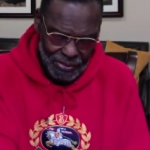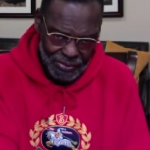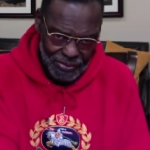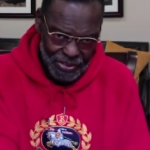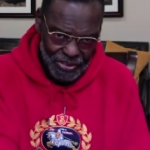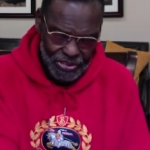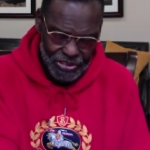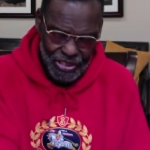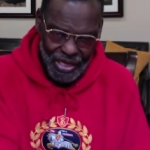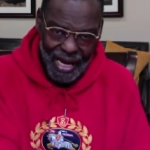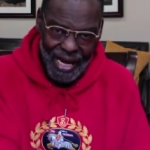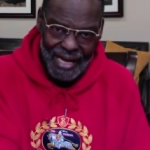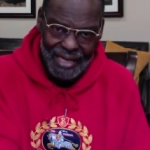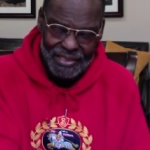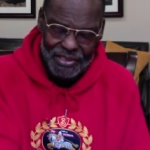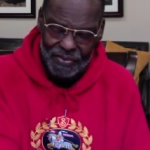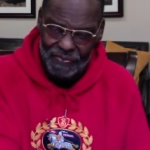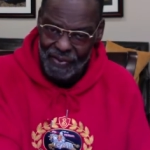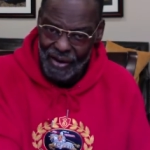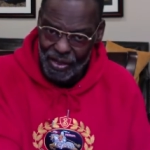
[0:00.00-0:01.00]
the
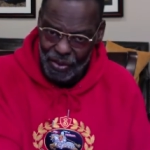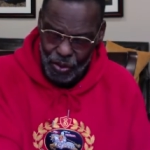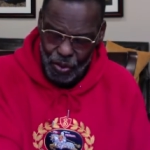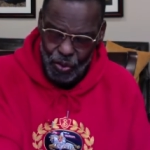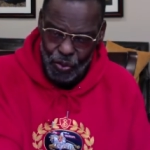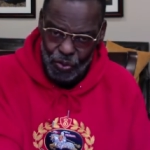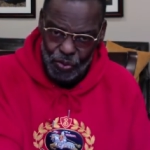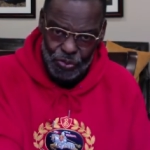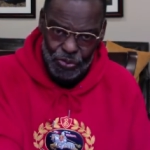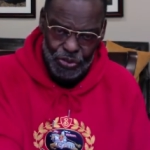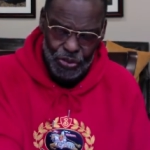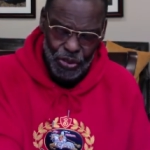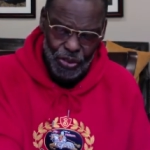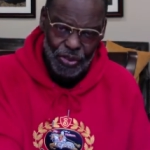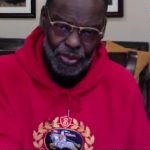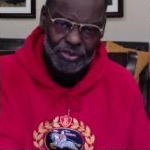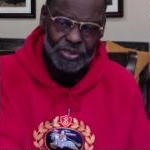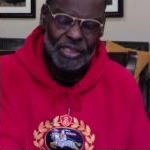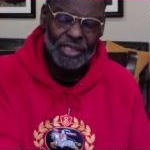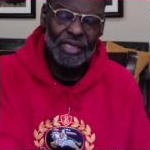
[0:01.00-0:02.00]
size of our local
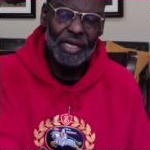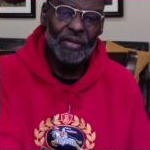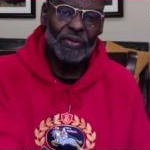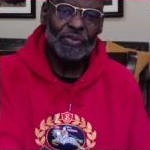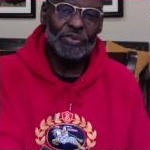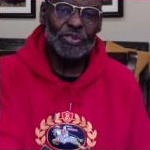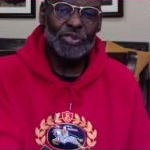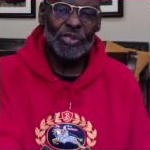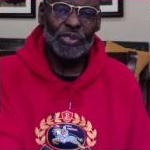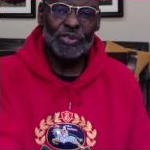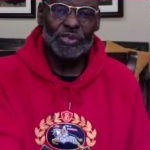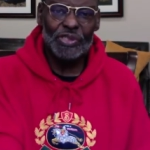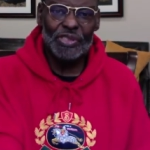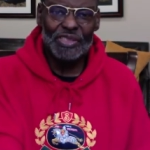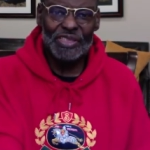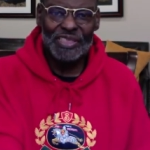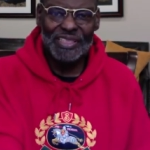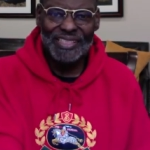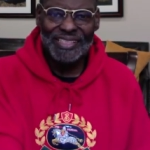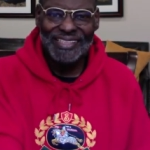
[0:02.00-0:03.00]
church and other
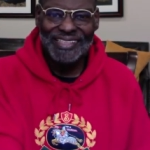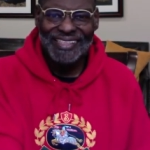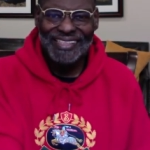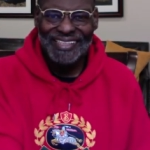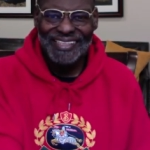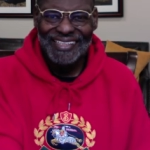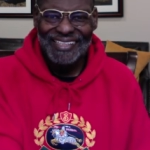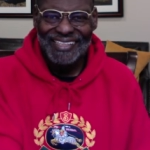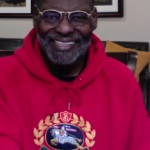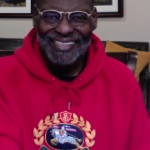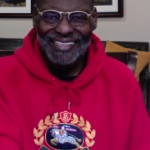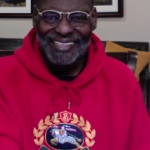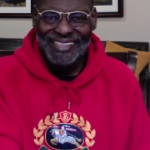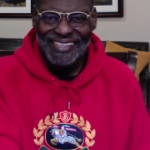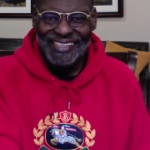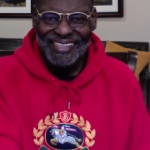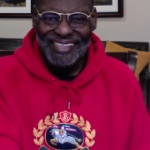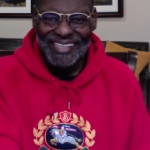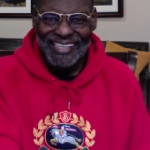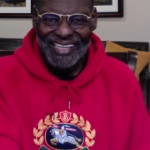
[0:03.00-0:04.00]
churches.
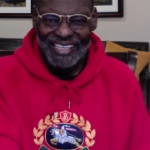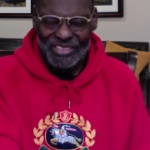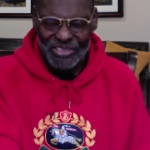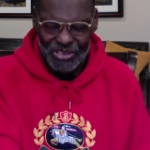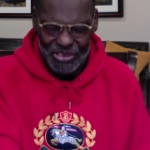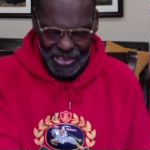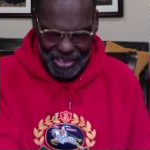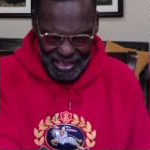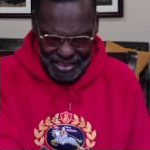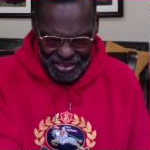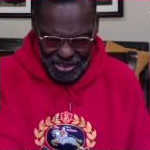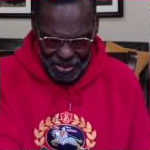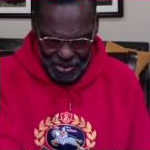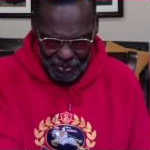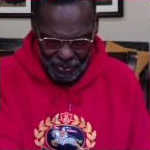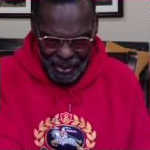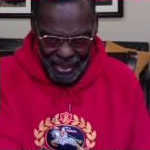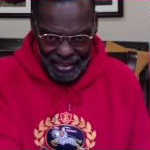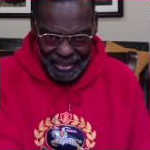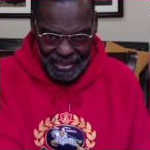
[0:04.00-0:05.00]
In Jesus'
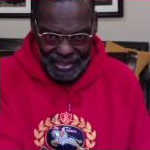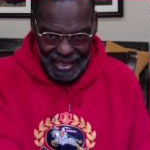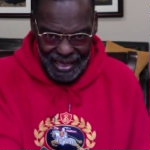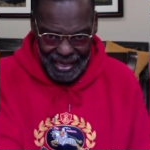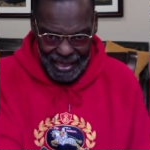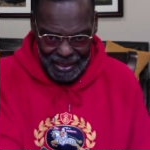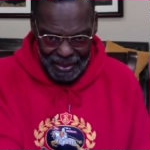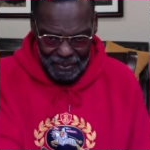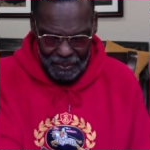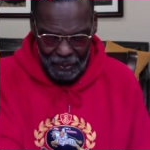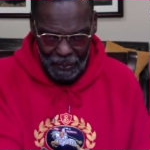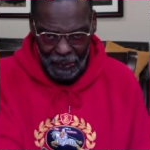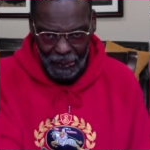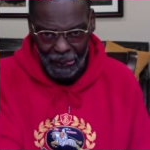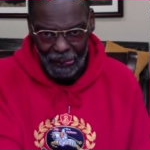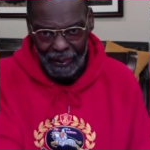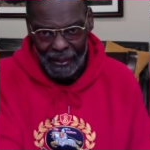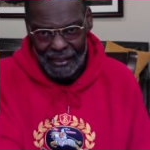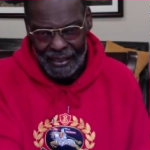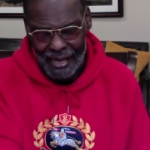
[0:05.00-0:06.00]
mighty name,
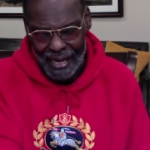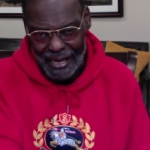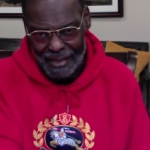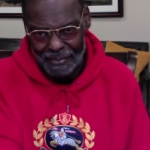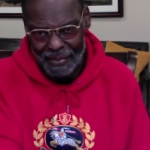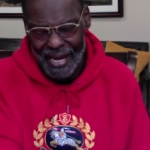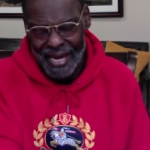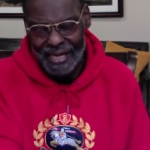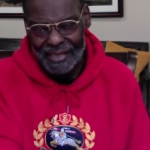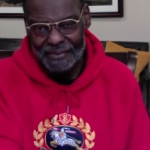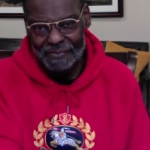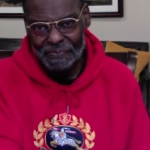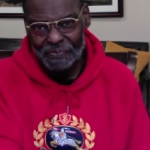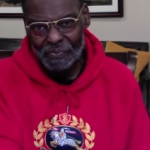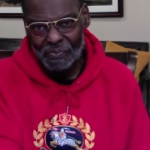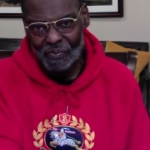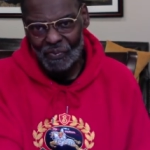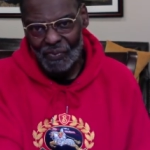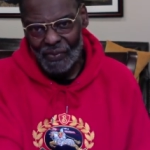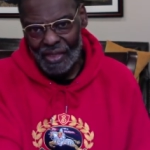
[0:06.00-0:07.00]
amen.
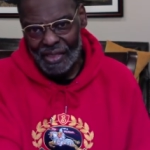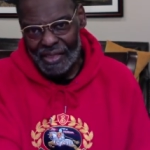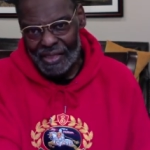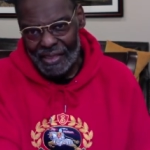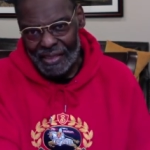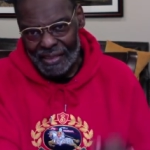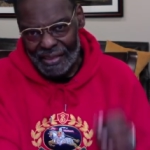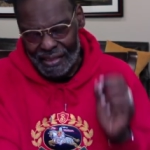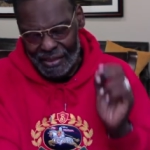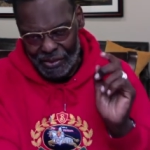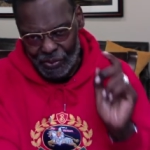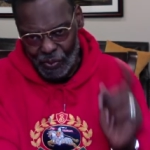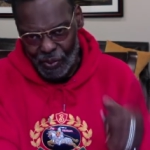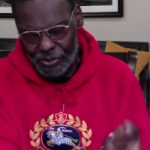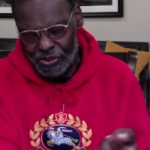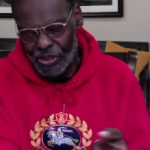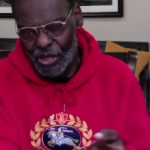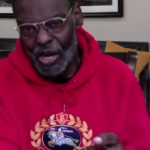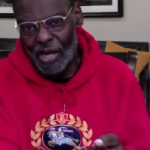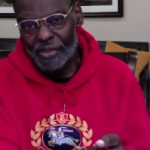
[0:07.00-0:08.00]
We'll
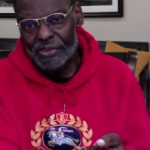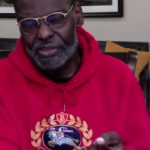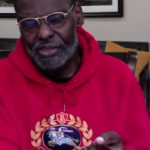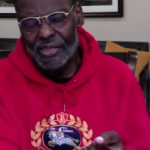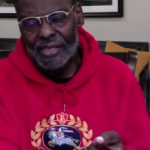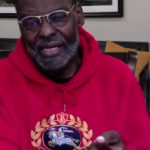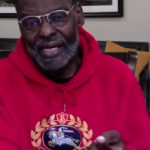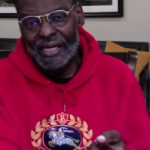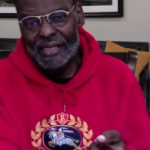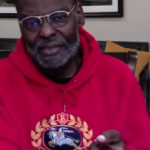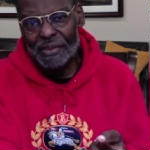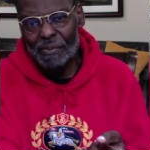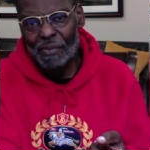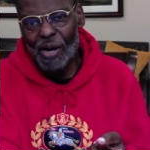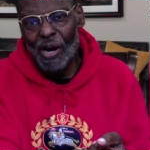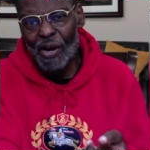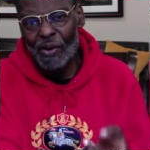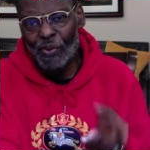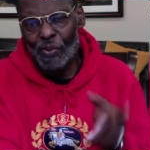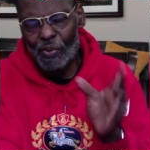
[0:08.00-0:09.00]
talk to you again
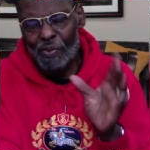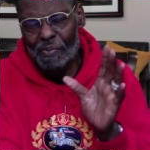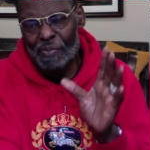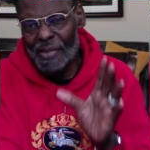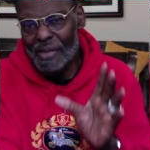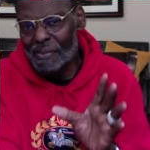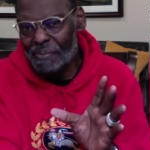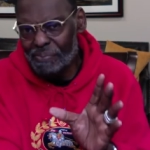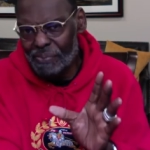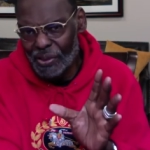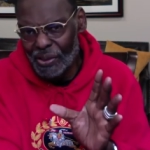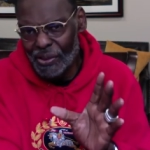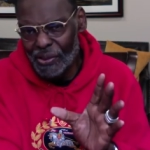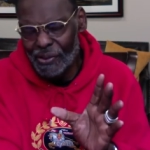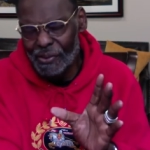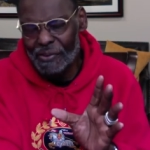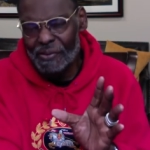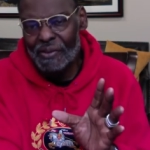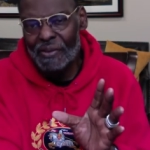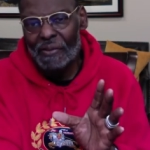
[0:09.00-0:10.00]
tomorrow.
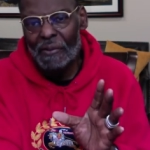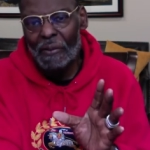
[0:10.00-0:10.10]
Remember